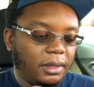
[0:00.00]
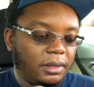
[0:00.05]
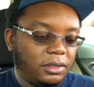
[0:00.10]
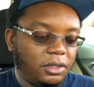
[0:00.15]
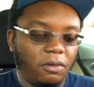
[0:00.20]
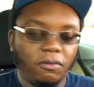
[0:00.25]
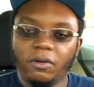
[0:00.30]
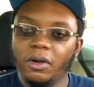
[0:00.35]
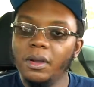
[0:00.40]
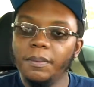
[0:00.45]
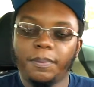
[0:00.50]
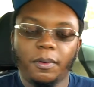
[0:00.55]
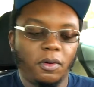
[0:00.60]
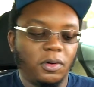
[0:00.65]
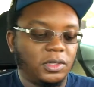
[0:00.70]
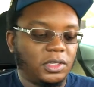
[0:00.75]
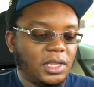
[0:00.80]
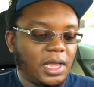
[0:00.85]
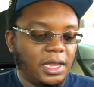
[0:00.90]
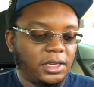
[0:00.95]
The
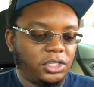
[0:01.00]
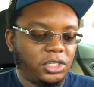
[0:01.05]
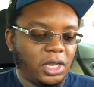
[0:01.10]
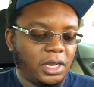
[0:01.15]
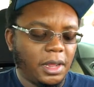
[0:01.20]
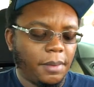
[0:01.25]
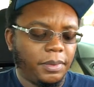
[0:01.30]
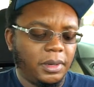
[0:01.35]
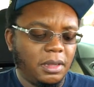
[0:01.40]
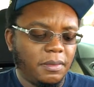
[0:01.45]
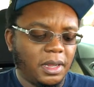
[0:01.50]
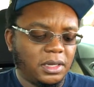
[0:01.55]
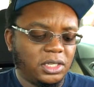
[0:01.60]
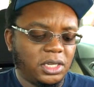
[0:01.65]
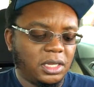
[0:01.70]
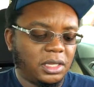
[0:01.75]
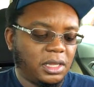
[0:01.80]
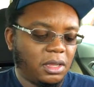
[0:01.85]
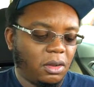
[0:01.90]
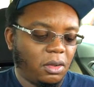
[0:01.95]
Rumble is not shiny. I believe I
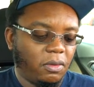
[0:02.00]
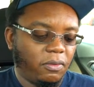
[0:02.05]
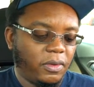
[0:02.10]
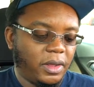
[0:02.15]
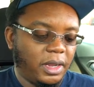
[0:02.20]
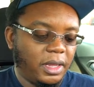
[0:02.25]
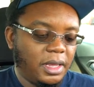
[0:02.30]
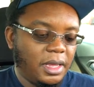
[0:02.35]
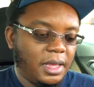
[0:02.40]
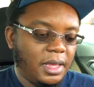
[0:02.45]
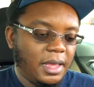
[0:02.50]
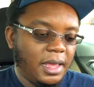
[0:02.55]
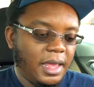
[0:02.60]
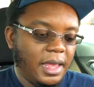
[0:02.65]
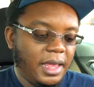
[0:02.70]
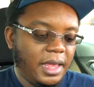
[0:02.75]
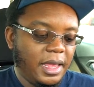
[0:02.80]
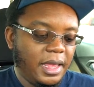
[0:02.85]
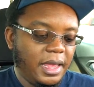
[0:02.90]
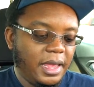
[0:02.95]
checked that already.
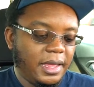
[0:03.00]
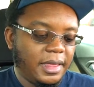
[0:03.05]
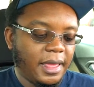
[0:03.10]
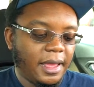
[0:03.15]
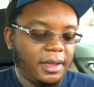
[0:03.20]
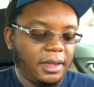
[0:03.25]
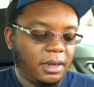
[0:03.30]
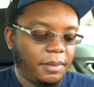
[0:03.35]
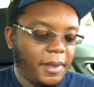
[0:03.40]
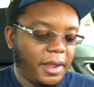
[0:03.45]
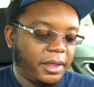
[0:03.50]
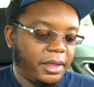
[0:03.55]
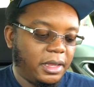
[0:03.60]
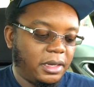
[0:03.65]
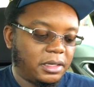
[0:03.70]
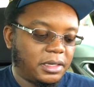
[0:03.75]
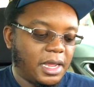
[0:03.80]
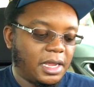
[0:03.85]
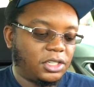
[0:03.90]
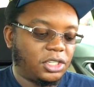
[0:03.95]
And that other Mega Heat
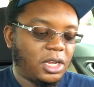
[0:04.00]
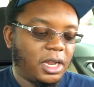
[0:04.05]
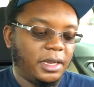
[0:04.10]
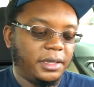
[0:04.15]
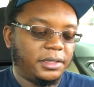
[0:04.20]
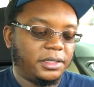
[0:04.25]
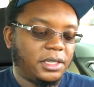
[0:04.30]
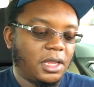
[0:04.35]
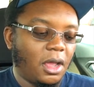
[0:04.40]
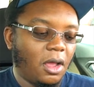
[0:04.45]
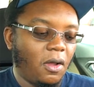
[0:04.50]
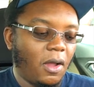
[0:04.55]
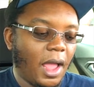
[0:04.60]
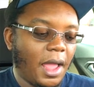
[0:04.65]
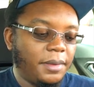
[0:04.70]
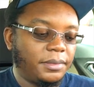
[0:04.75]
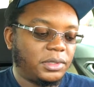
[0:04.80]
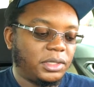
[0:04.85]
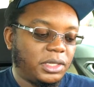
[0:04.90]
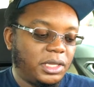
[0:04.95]
is not shiny. So
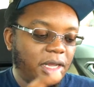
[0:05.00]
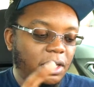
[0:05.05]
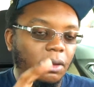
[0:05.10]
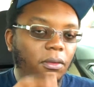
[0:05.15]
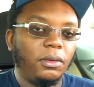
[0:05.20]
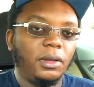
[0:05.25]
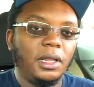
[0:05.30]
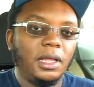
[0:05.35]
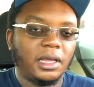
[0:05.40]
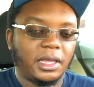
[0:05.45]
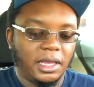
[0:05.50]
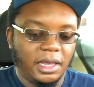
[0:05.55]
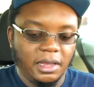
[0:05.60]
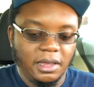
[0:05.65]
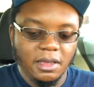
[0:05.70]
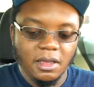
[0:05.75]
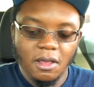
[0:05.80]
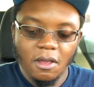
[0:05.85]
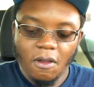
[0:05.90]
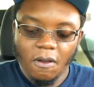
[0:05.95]
I'm still
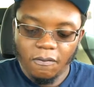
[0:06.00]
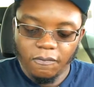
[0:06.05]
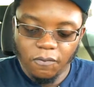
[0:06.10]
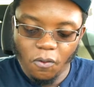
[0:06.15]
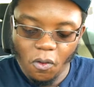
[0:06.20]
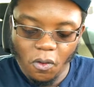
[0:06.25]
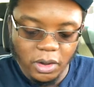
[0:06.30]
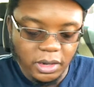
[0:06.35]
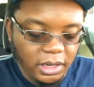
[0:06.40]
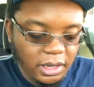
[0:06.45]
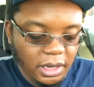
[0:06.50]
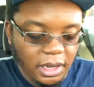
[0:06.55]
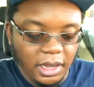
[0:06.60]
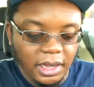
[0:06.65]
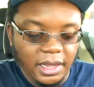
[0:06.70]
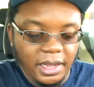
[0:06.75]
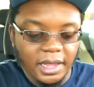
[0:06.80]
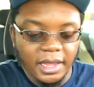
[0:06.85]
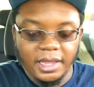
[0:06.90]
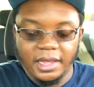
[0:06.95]
looking for
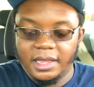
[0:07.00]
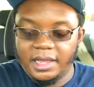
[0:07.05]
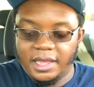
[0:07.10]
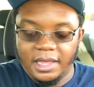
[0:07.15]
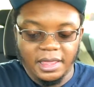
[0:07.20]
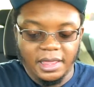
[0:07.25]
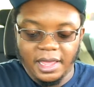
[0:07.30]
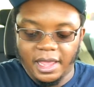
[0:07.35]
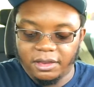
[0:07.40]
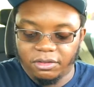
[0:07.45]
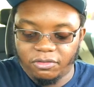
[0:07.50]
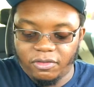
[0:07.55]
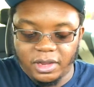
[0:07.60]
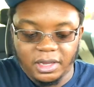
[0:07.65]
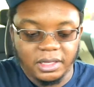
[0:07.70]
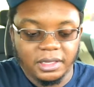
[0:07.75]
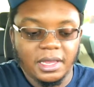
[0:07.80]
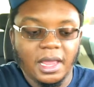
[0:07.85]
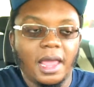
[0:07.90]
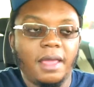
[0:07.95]
an
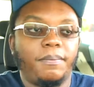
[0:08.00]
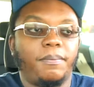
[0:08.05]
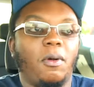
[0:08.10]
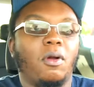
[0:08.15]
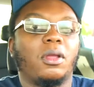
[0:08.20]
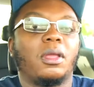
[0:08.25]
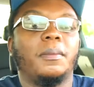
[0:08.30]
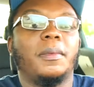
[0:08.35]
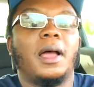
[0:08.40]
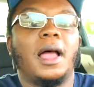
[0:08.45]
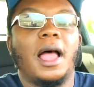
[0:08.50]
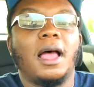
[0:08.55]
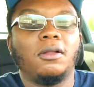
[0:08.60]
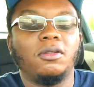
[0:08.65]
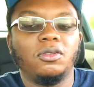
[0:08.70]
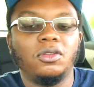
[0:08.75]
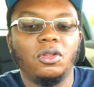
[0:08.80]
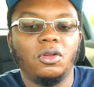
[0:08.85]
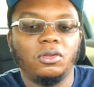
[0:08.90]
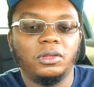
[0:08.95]
electric type Pokemon. I
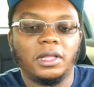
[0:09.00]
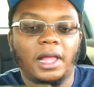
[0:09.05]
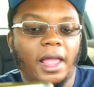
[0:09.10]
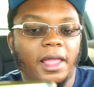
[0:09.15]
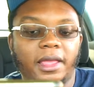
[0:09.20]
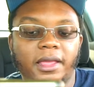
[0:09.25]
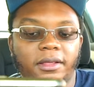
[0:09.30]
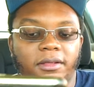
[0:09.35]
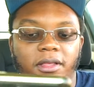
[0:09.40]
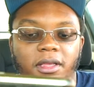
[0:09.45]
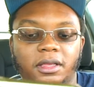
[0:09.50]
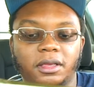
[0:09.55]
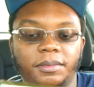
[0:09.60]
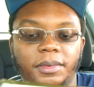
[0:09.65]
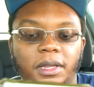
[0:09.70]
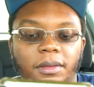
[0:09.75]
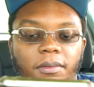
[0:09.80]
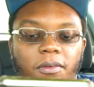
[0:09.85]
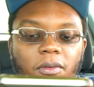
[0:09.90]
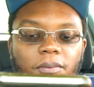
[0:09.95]
don't know, like, it could
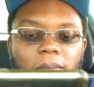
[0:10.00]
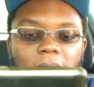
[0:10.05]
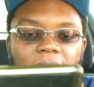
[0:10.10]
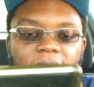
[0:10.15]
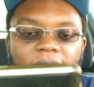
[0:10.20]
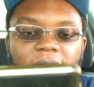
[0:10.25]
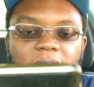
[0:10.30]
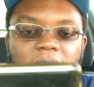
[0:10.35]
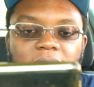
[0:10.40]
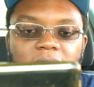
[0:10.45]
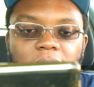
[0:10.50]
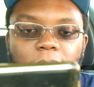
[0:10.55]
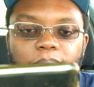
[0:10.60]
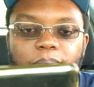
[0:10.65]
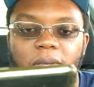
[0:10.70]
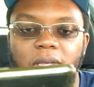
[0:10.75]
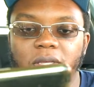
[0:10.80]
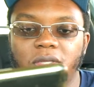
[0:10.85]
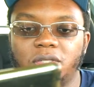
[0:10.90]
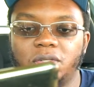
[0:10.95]
be the, matter of fact, there's a
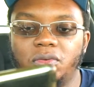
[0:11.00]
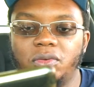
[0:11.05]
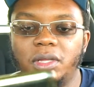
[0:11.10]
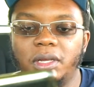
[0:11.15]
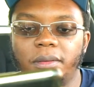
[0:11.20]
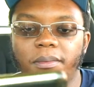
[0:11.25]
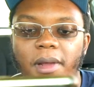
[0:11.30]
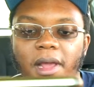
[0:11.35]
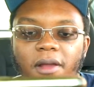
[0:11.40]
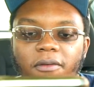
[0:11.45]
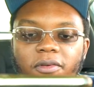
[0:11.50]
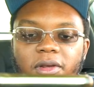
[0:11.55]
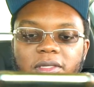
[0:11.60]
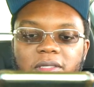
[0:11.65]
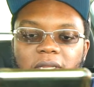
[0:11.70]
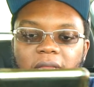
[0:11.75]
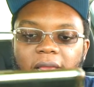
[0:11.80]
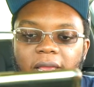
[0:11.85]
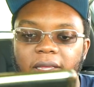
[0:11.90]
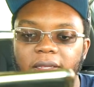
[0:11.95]
Pikachu nearby.
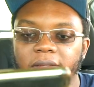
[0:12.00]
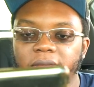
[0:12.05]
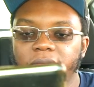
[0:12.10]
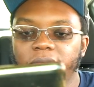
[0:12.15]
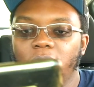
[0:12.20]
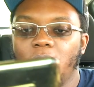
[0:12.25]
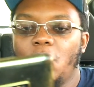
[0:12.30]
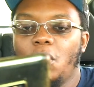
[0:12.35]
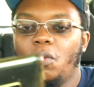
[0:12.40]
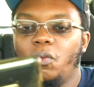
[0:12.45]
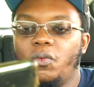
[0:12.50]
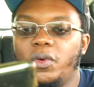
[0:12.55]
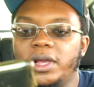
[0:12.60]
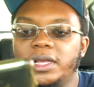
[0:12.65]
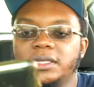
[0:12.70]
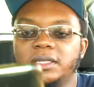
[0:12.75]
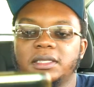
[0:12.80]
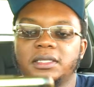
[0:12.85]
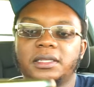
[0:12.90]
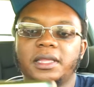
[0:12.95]
Where's it at?
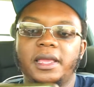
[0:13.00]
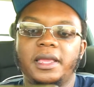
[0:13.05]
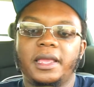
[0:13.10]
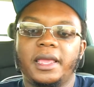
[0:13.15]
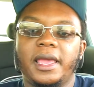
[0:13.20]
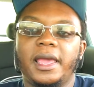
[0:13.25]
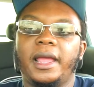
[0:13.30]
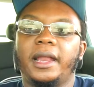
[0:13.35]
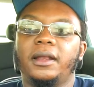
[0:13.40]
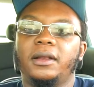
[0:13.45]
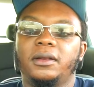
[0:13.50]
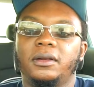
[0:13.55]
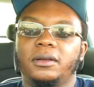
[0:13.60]
Where's this thing at?